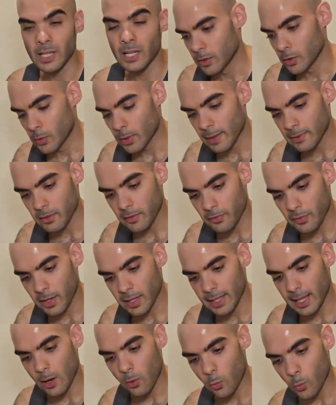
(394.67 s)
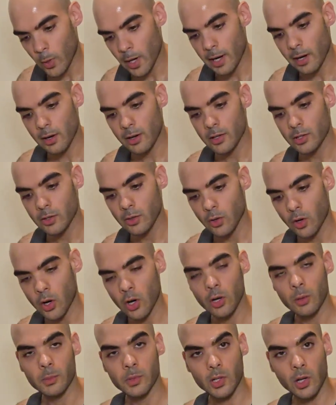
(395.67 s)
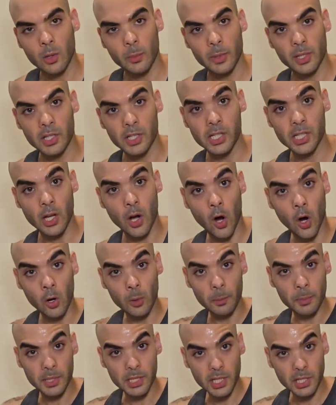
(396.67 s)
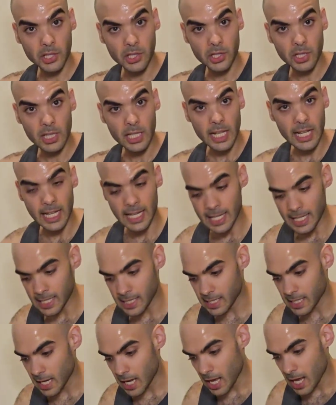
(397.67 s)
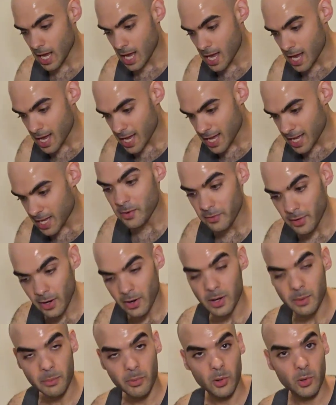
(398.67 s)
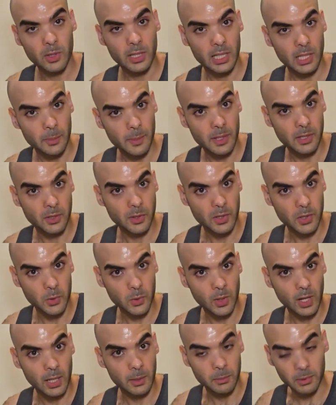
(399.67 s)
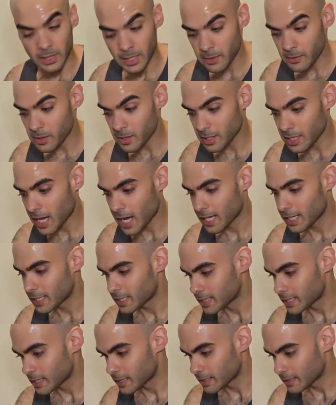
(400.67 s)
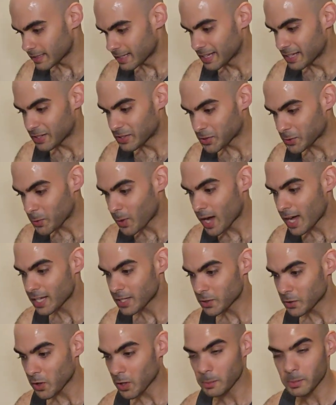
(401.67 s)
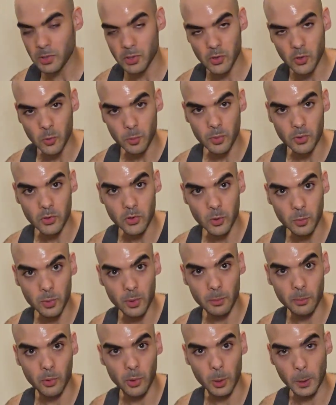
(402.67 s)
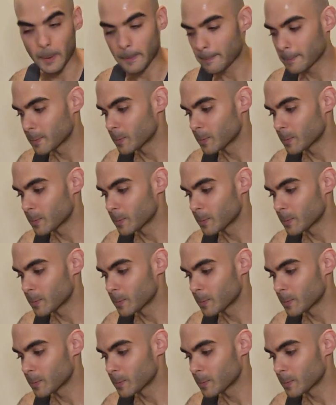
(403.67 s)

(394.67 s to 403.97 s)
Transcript: You're going to have to feel out where your arms are, because the arm position is very important in the pistol squat. Believe it or not, squat, your arms are super, super important.